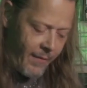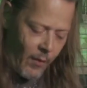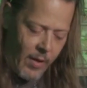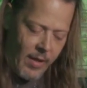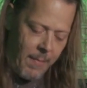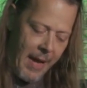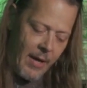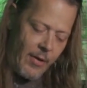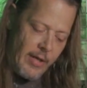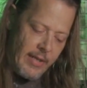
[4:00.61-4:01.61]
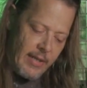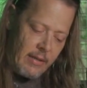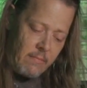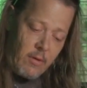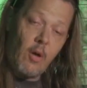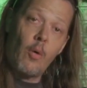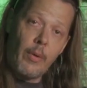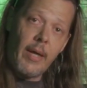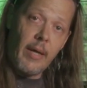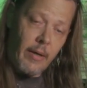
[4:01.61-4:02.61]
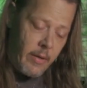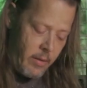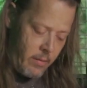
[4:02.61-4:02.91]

if one of the batteries go dead,